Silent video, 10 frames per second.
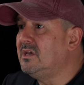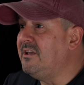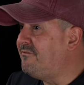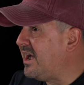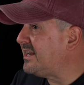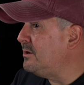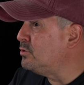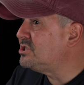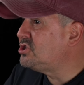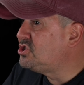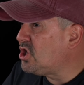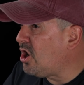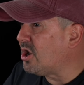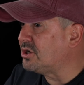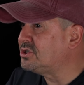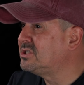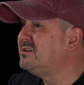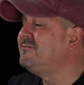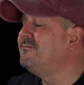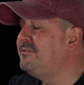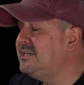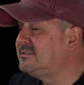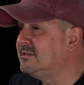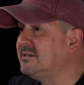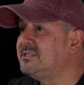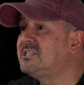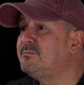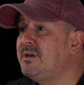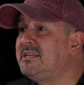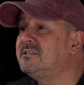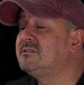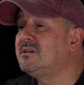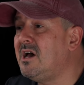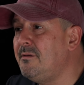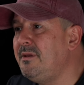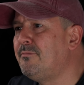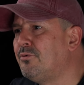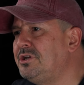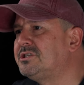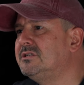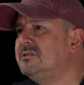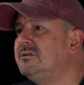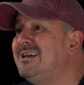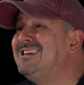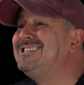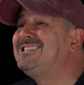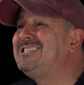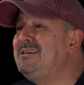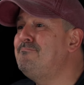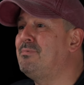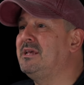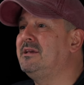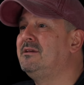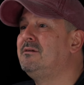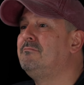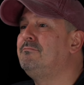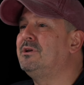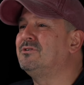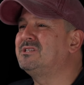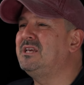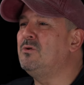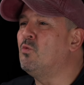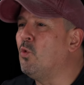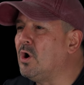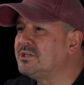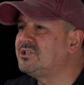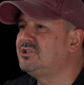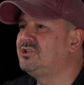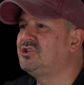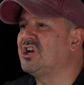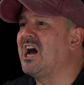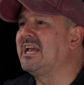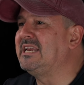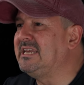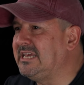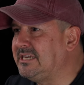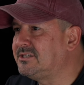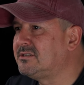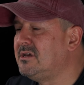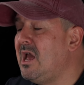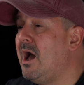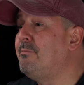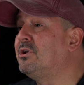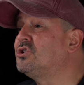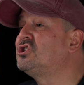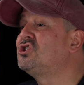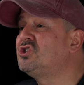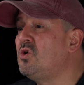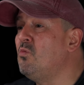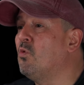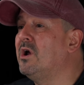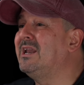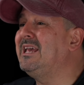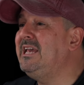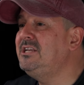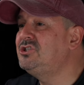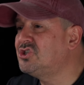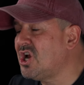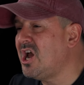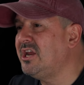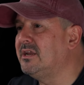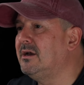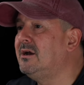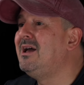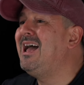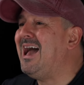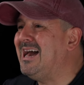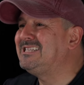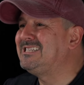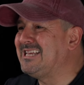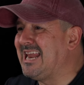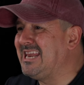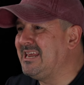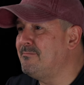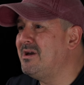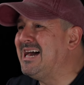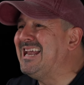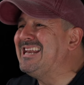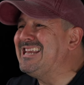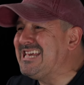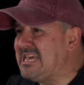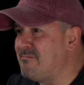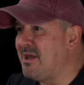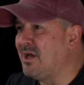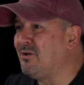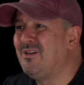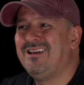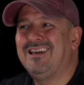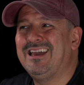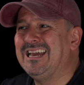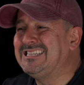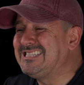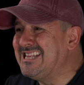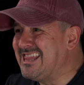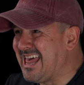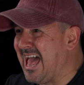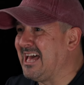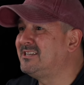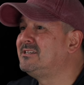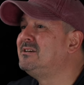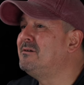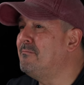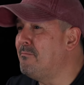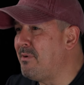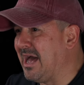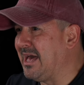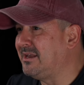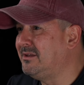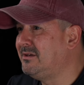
In fact, he was charged, convicted, and spent time in prison simply because he was Chinese, and because someone in China had sent him an email. It's that bad.